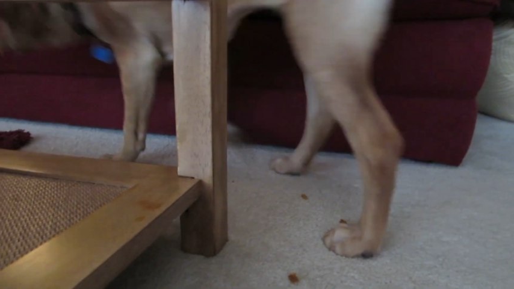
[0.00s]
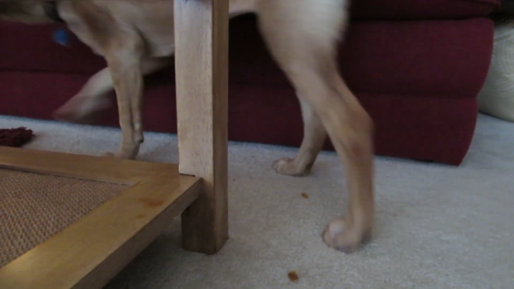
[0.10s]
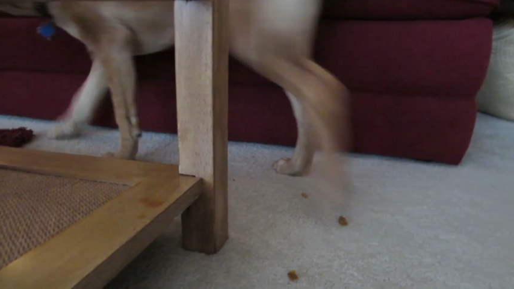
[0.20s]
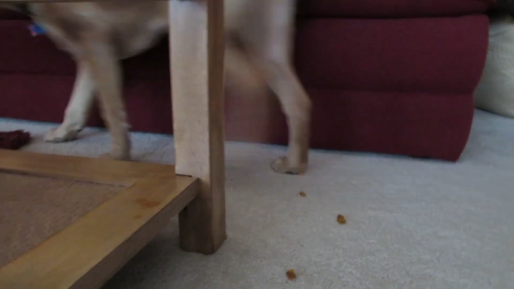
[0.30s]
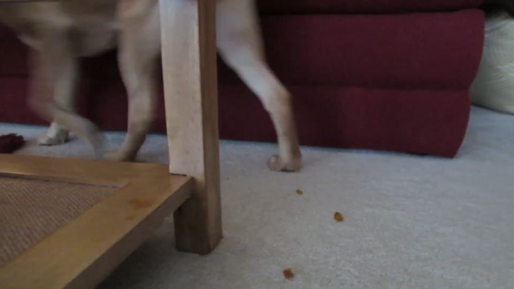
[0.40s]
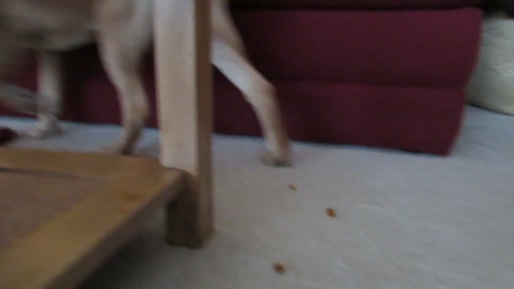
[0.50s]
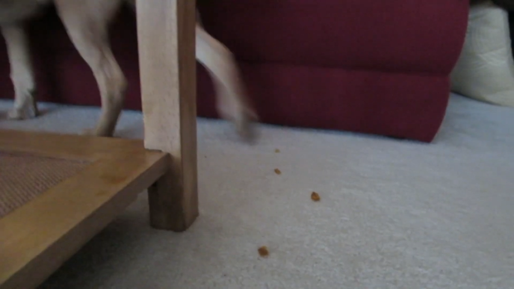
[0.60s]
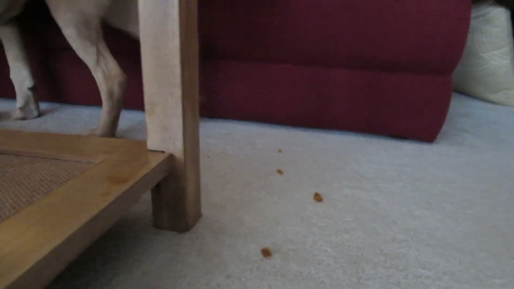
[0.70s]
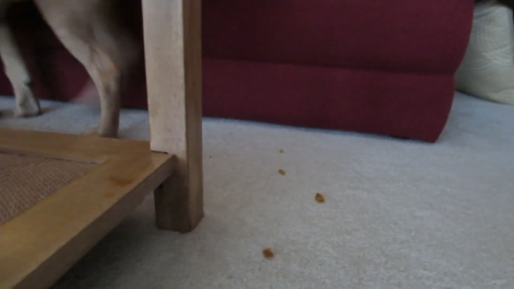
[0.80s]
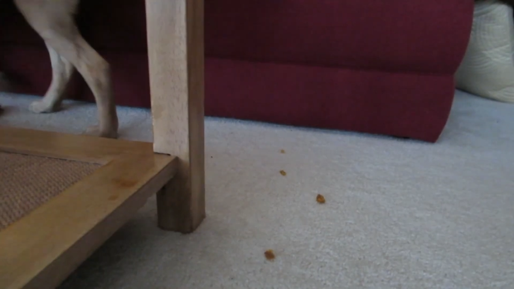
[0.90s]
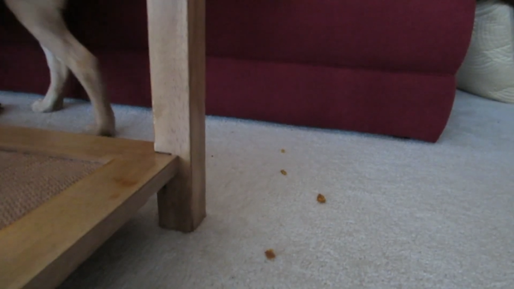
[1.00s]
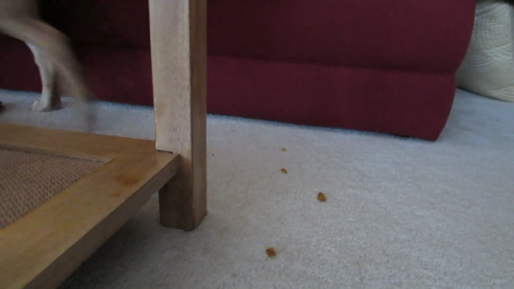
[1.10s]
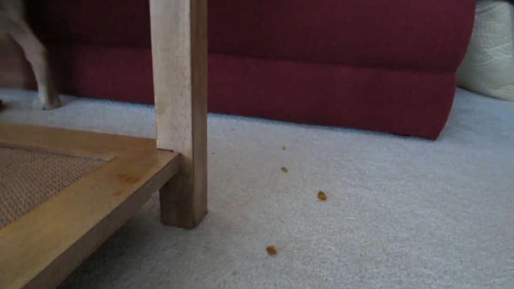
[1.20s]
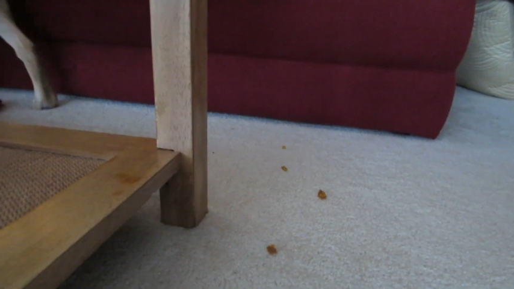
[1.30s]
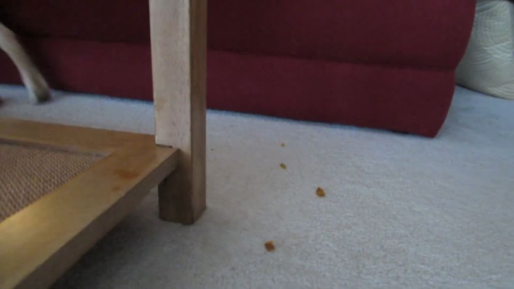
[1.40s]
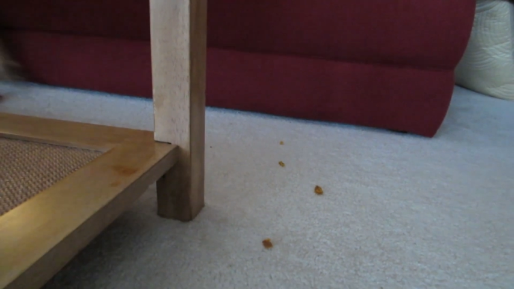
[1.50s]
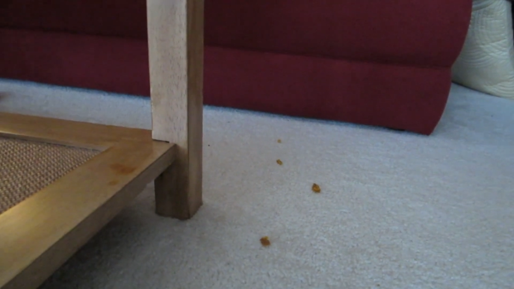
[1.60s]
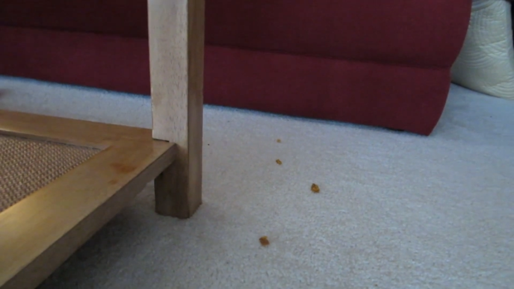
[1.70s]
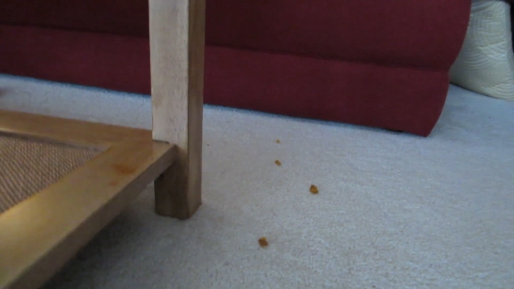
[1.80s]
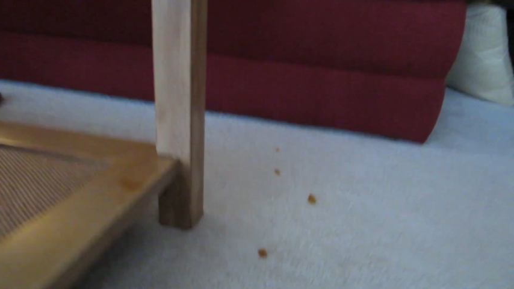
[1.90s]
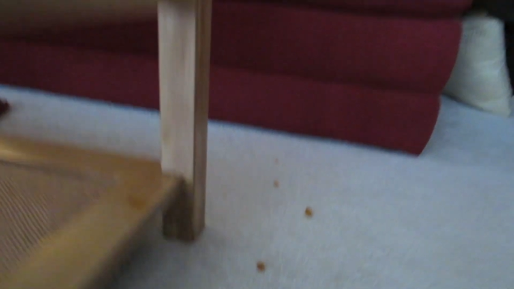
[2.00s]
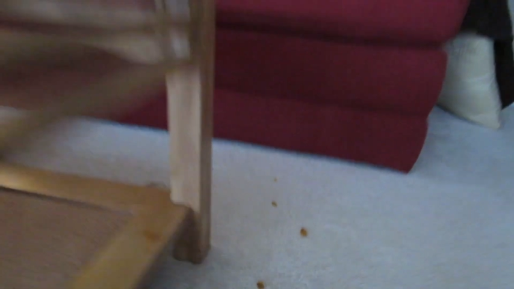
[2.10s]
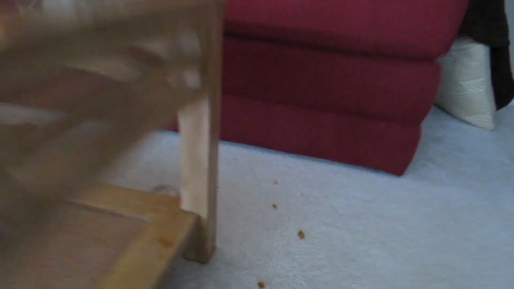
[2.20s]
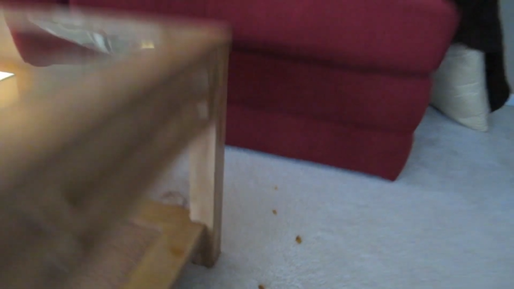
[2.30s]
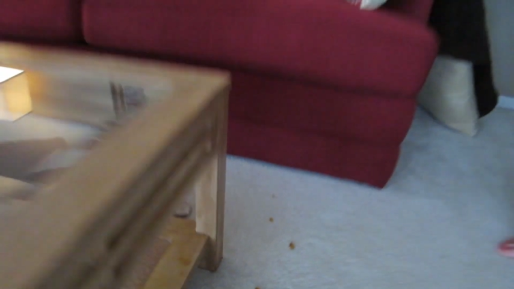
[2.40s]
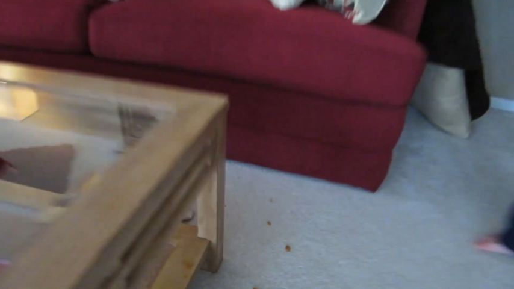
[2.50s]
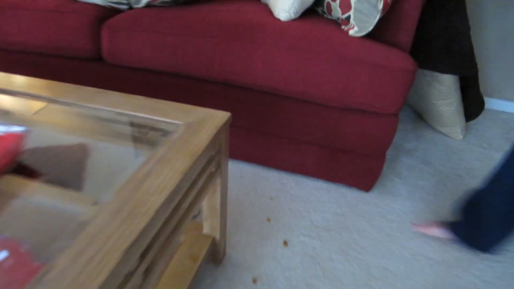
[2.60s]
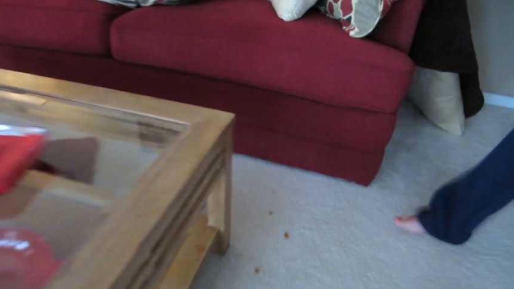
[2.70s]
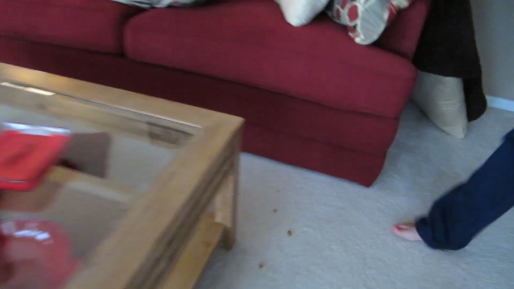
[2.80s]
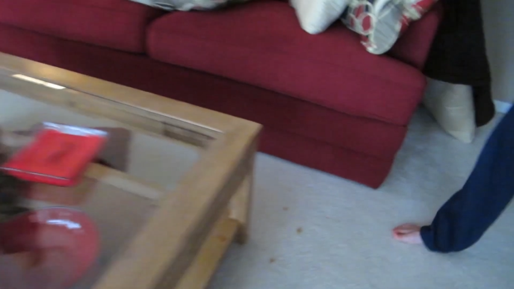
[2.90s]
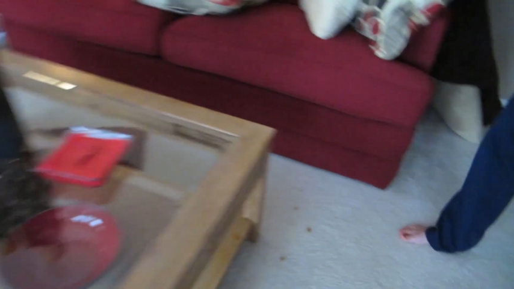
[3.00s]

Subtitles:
No face is visible, so there are no lips to read.